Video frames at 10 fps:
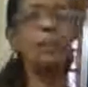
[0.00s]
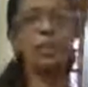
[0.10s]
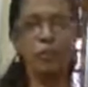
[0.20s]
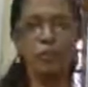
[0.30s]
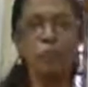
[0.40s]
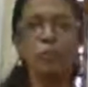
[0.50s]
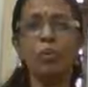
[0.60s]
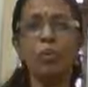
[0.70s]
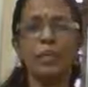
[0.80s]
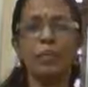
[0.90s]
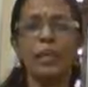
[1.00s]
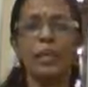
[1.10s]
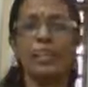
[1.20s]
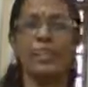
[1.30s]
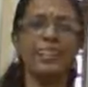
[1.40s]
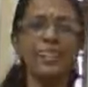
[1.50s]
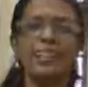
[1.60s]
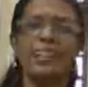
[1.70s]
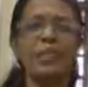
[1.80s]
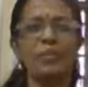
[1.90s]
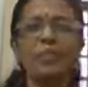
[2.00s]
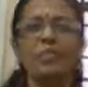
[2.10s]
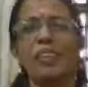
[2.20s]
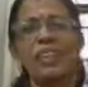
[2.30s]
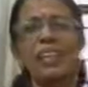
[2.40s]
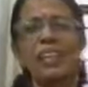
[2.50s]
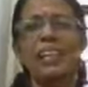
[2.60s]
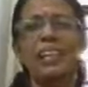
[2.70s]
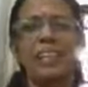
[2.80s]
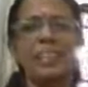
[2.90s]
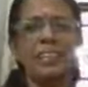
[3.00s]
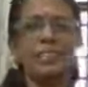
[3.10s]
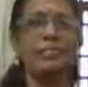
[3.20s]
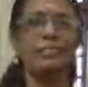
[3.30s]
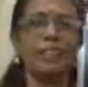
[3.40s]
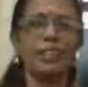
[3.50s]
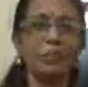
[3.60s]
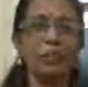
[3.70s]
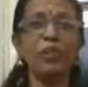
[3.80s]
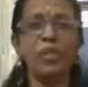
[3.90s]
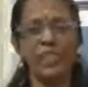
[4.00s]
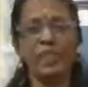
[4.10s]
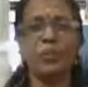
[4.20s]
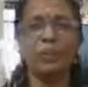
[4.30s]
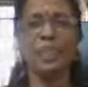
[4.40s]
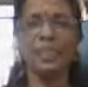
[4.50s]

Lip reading: sulfate blue is better. In that way we will communicate to each